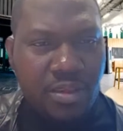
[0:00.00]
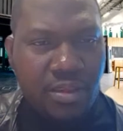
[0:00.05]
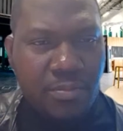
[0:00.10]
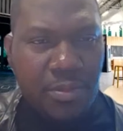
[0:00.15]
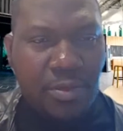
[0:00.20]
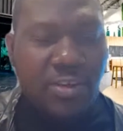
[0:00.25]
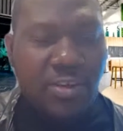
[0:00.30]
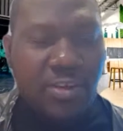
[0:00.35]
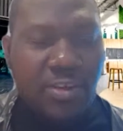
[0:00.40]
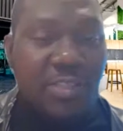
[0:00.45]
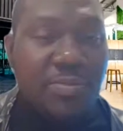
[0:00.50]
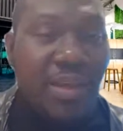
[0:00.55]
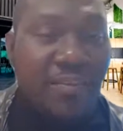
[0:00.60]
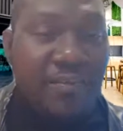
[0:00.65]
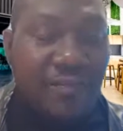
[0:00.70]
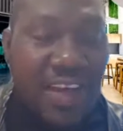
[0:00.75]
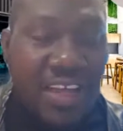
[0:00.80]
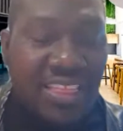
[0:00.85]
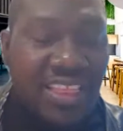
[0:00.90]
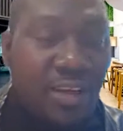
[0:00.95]
Because my
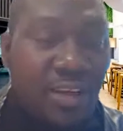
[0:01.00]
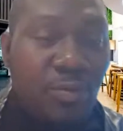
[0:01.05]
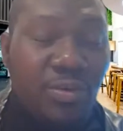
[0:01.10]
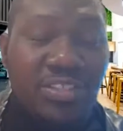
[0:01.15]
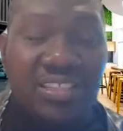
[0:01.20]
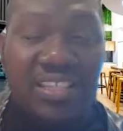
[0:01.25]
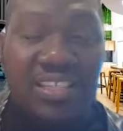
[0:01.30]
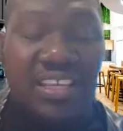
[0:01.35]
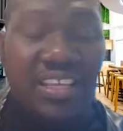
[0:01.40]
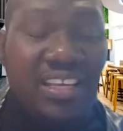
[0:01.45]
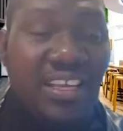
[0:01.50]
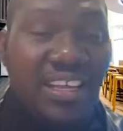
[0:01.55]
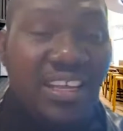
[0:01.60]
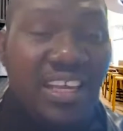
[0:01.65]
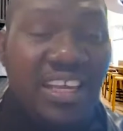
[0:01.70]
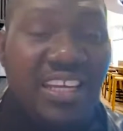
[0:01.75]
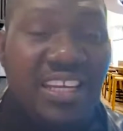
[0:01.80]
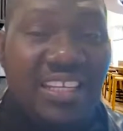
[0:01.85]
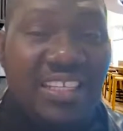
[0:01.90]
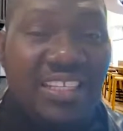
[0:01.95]
father was
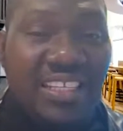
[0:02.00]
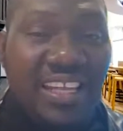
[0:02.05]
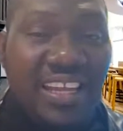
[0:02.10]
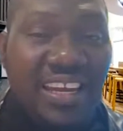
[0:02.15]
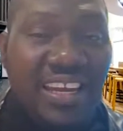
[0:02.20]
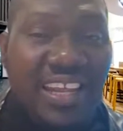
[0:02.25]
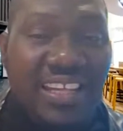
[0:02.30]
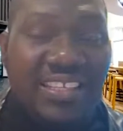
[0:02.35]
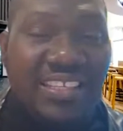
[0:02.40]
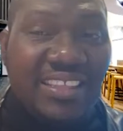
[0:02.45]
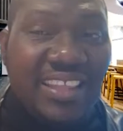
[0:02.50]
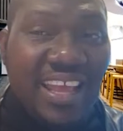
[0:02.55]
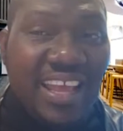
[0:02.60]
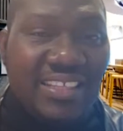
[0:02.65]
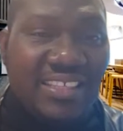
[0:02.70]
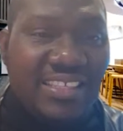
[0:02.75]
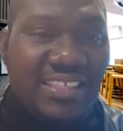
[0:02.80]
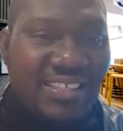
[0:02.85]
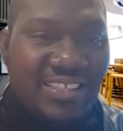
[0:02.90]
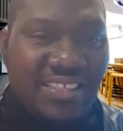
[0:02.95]
in his late
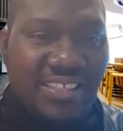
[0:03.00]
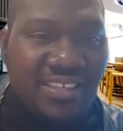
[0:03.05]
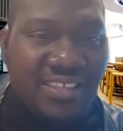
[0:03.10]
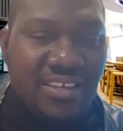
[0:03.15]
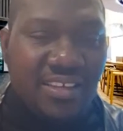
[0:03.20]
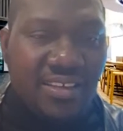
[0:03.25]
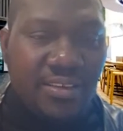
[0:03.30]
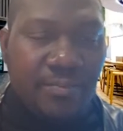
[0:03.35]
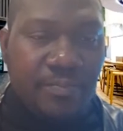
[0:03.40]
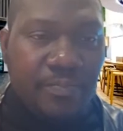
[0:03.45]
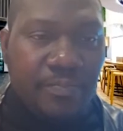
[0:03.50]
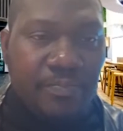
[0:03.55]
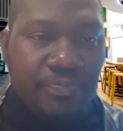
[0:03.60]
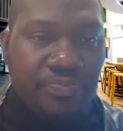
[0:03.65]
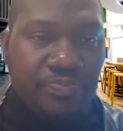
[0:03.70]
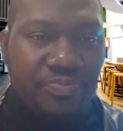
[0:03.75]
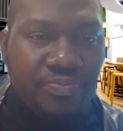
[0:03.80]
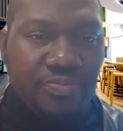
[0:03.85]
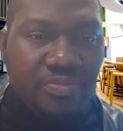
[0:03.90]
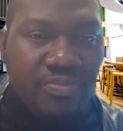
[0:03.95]
30s.
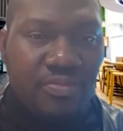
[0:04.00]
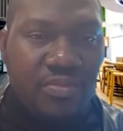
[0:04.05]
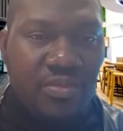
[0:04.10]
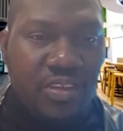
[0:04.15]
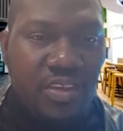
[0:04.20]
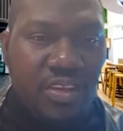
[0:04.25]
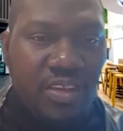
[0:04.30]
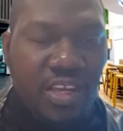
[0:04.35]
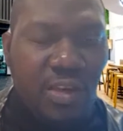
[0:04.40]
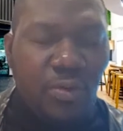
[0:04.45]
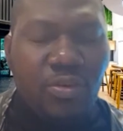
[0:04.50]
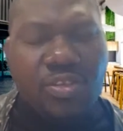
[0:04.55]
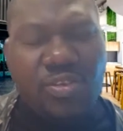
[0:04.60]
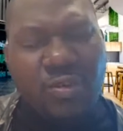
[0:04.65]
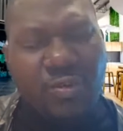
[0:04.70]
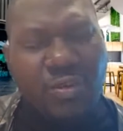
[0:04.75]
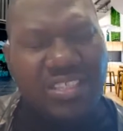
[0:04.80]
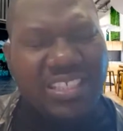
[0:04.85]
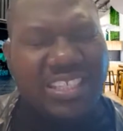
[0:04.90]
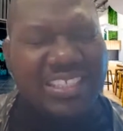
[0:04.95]
He
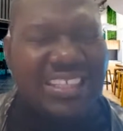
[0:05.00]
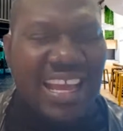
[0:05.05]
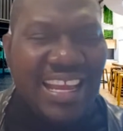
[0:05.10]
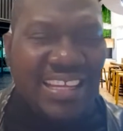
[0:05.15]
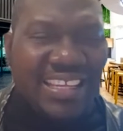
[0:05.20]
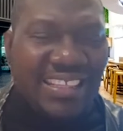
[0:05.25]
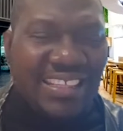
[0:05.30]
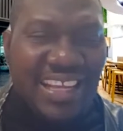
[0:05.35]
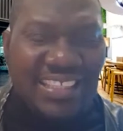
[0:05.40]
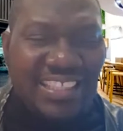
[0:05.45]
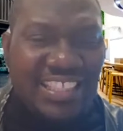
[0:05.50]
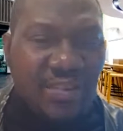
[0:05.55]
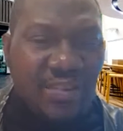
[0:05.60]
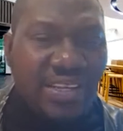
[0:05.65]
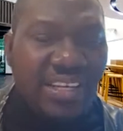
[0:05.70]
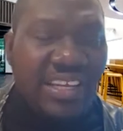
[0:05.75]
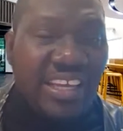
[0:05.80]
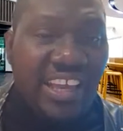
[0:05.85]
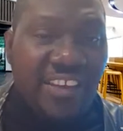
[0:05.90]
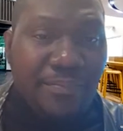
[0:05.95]
was in his early 30s
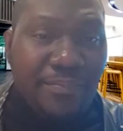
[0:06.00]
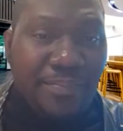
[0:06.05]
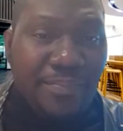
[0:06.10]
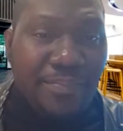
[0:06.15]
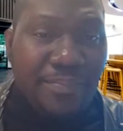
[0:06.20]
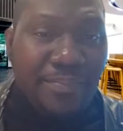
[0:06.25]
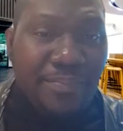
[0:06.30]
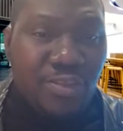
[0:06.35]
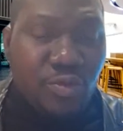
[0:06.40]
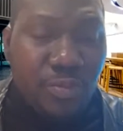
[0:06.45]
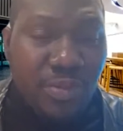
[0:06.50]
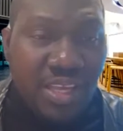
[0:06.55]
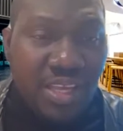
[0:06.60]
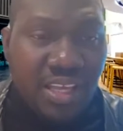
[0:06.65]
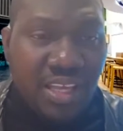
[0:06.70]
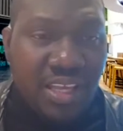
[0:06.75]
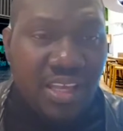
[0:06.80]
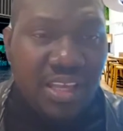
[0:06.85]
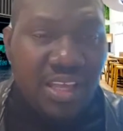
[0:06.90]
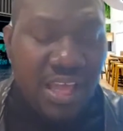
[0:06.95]
when they gave birth to me.
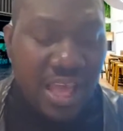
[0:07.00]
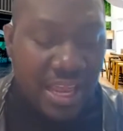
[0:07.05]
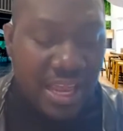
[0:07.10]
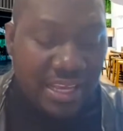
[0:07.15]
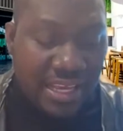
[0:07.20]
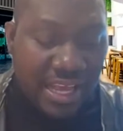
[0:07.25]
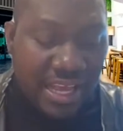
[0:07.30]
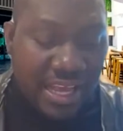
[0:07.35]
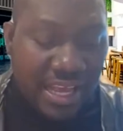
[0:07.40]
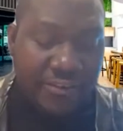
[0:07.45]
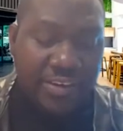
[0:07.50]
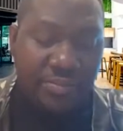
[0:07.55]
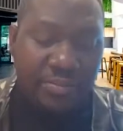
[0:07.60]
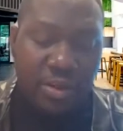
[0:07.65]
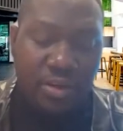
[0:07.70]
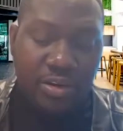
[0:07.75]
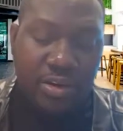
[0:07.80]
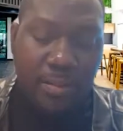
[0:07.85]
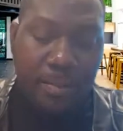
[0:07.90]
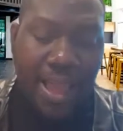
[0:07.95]
And he carried me
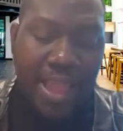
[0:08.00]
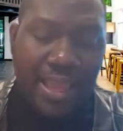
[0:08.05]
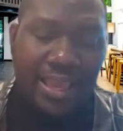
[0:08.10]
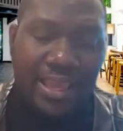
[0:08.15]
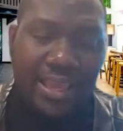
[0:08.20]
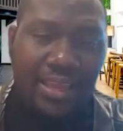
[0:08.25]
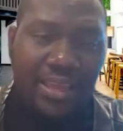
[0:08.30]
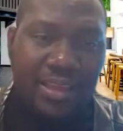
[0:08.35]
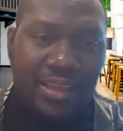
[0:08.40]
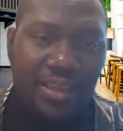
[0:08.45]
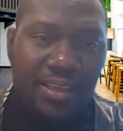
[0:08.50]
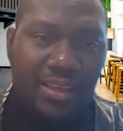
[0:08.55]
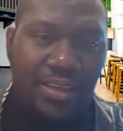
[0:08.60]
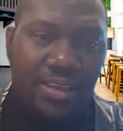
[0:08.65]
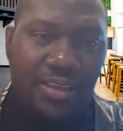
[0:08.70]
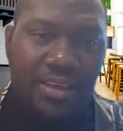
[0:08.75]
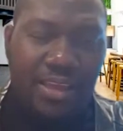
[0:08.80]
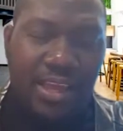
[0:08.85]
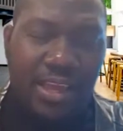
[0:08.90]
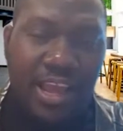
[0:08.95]
on the bike.
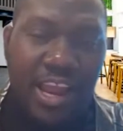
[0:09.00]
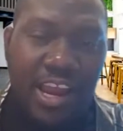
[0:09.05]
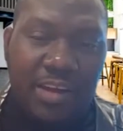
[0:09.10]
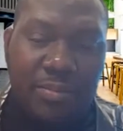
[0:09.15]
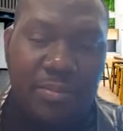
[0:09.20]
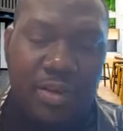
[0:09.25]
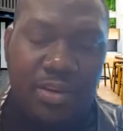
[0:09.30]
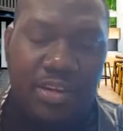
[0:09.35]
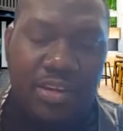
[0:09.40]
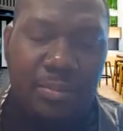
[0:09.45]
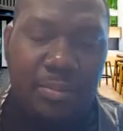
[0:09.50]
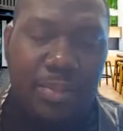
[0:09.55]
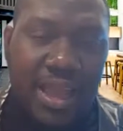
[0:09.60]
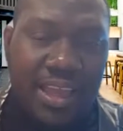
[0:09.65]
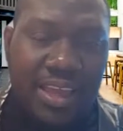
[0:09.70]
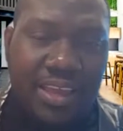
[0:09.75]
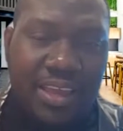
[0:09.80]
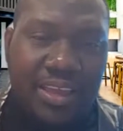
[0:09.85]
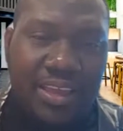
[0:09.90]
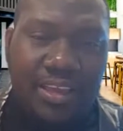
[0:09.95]
He carried me on the
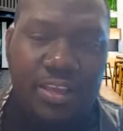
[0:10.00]
bike,